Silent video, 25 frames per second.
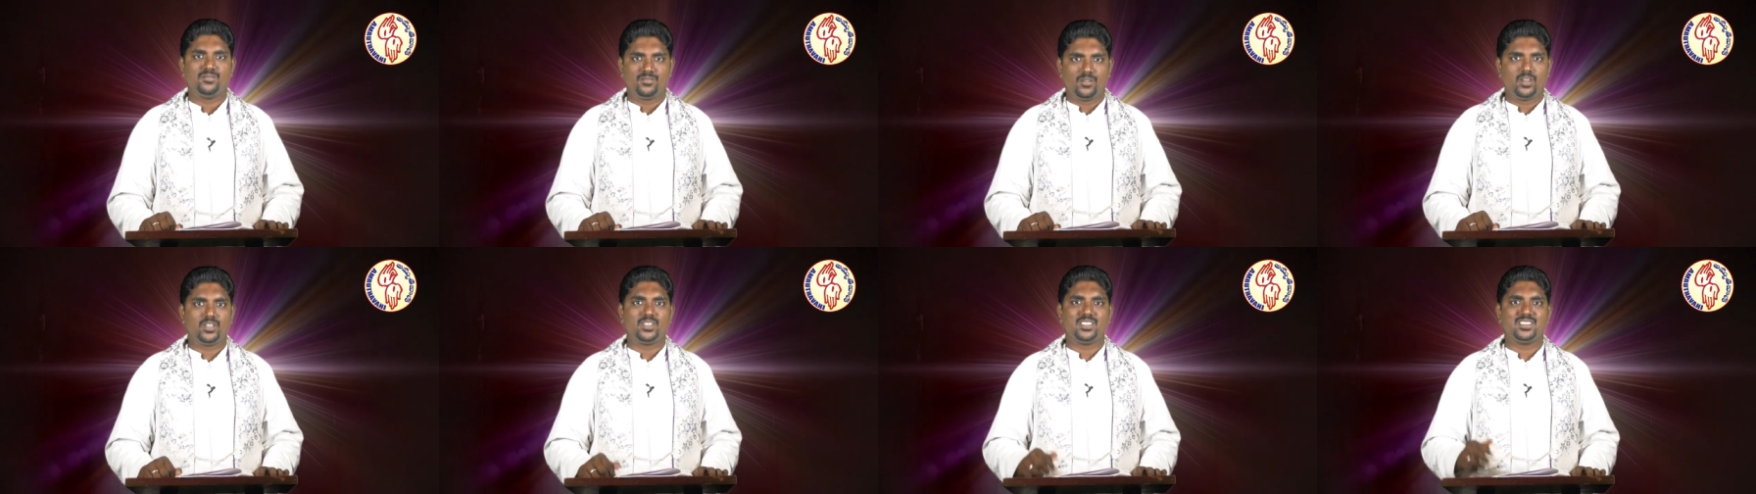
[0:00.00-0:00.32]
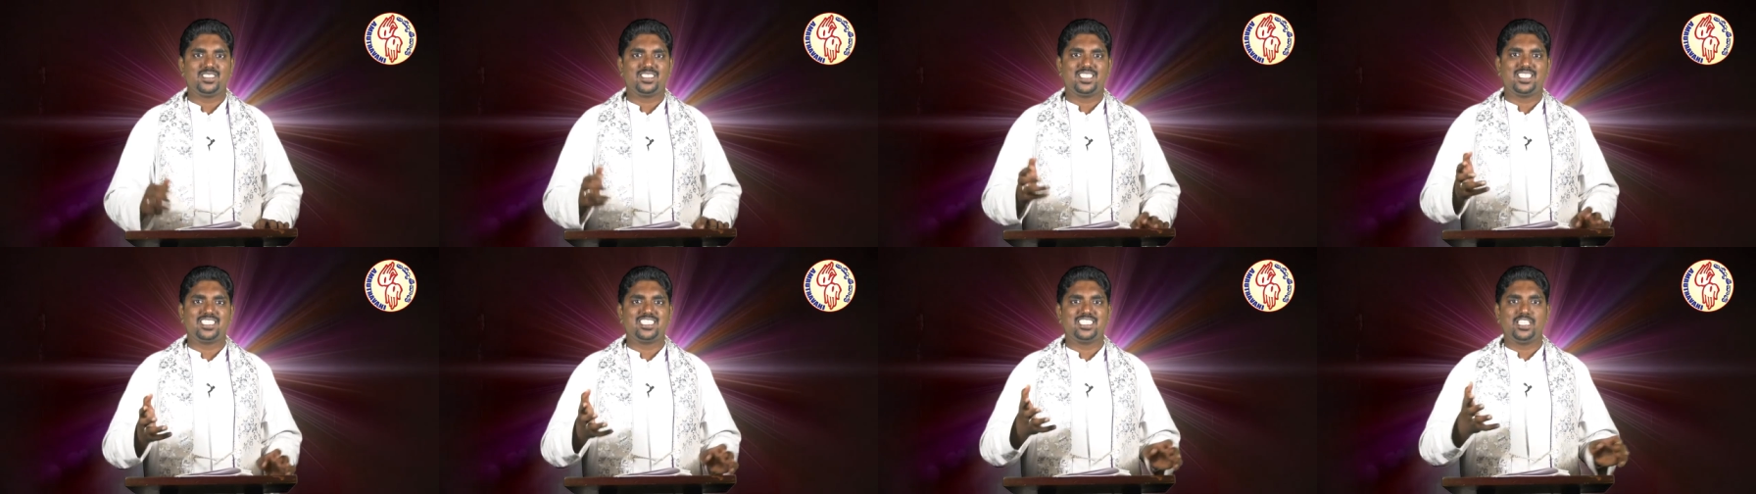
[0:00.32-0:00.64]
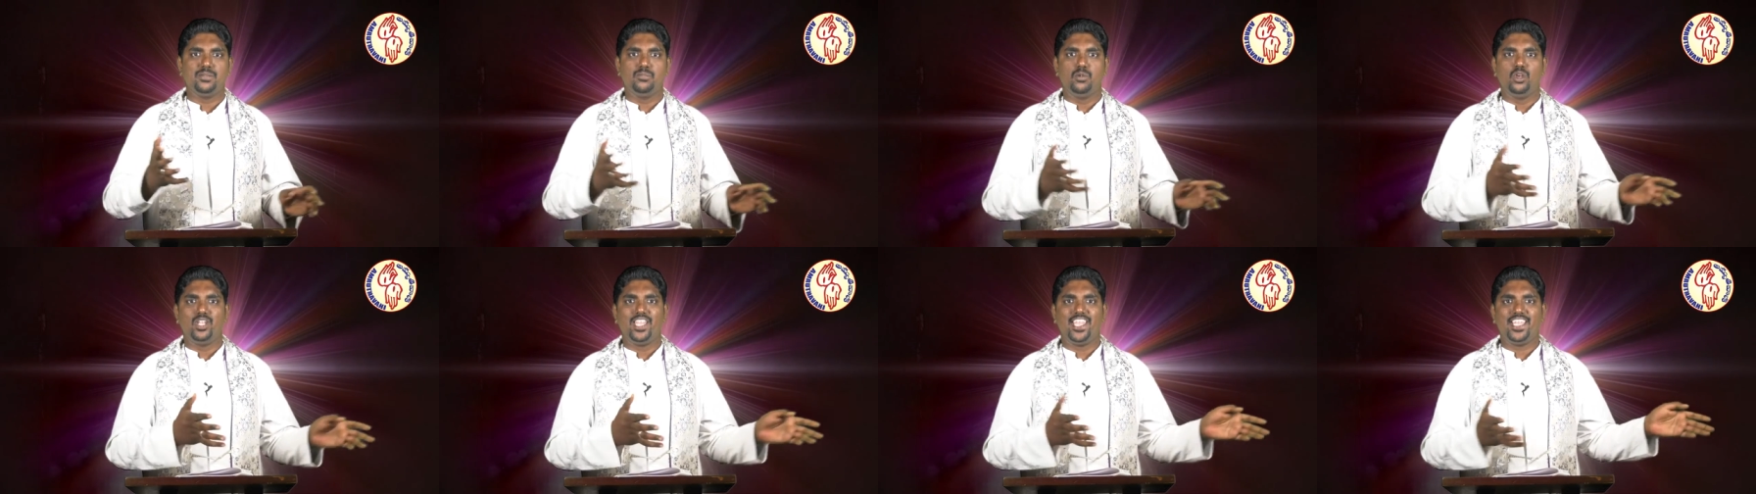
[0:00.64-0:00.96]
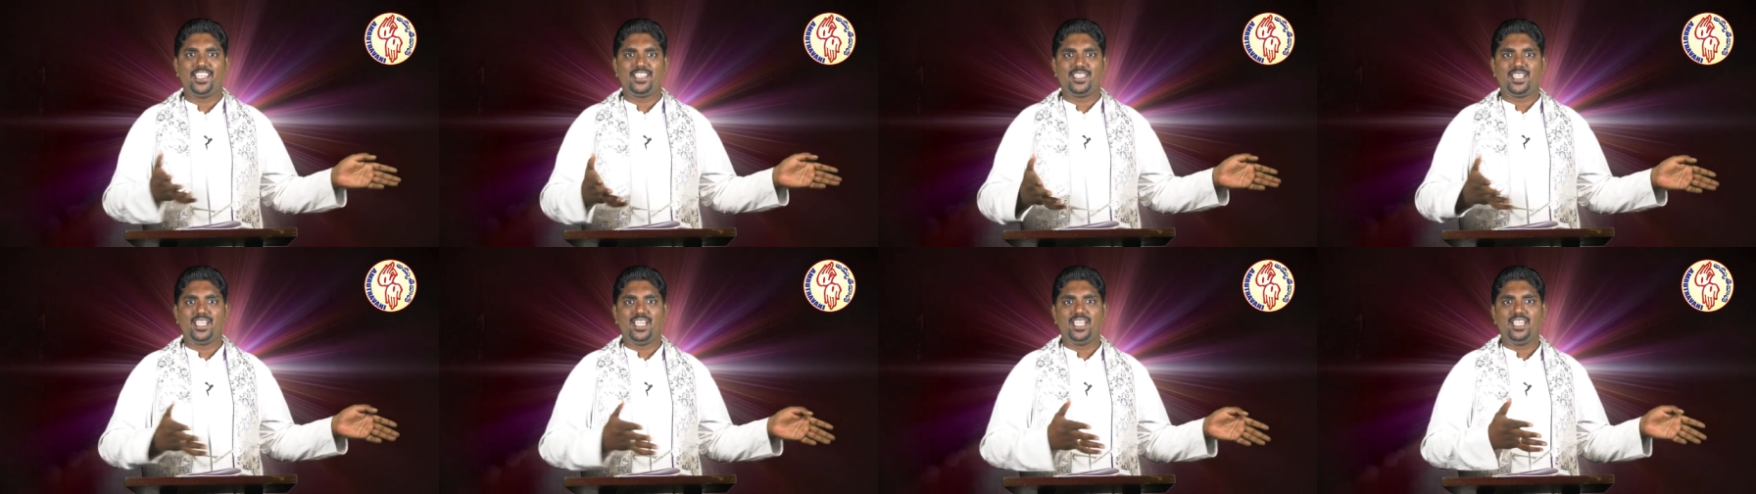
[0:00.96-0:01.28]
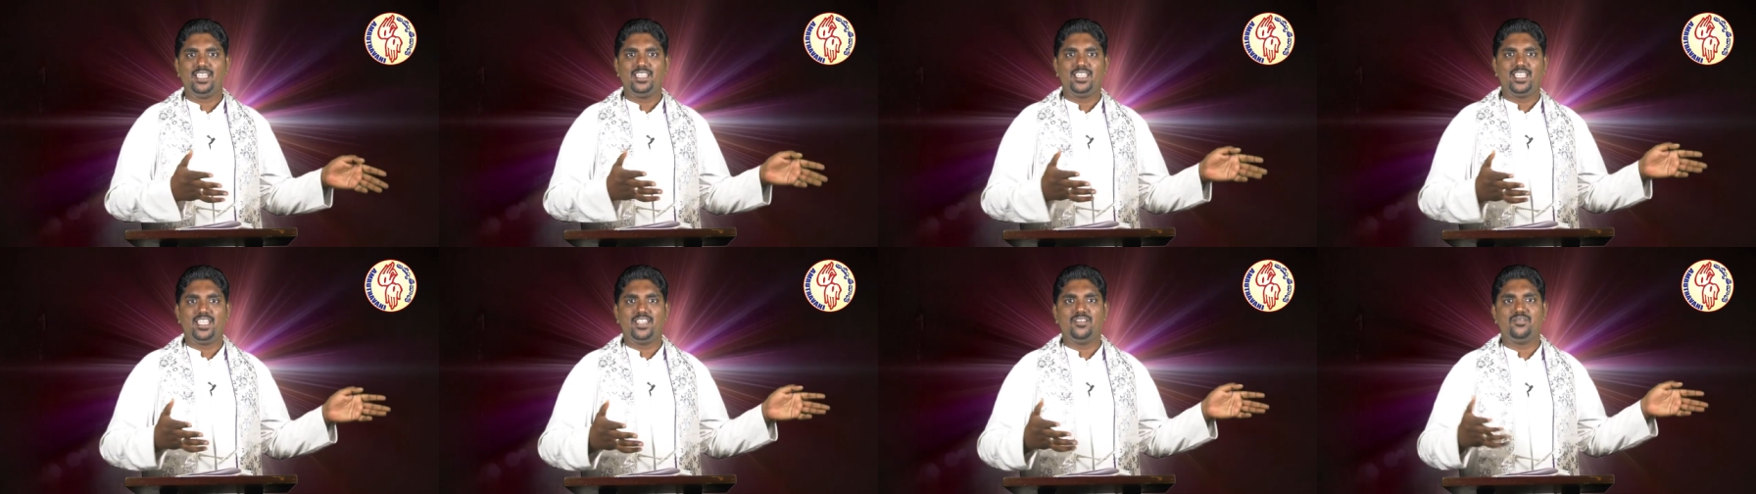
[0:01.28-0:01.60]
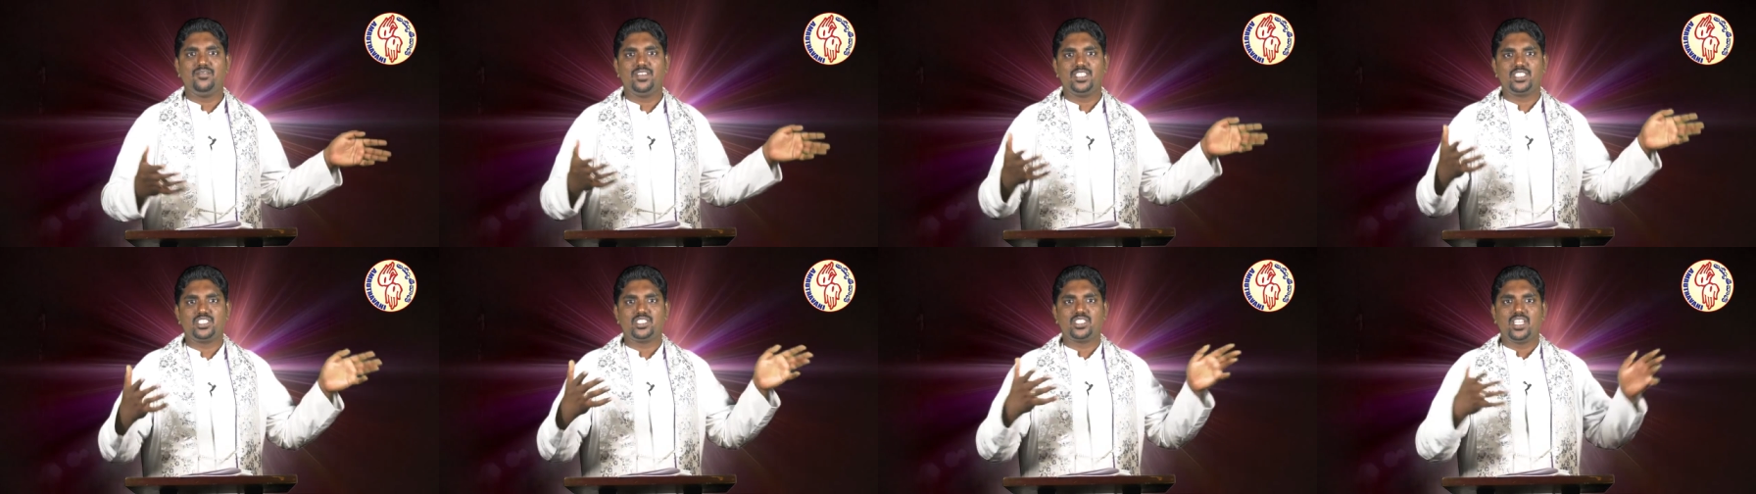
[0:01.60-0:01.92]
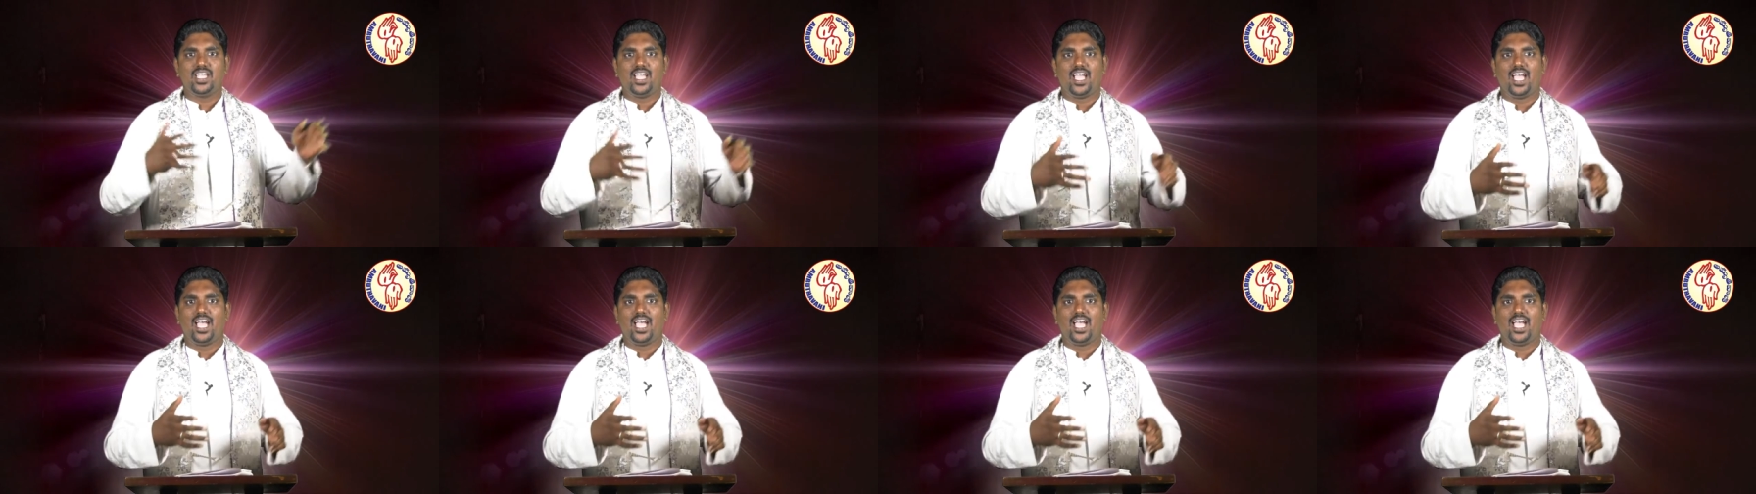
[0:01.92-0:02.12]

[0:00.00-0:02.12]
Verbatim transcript: What is the simulator in which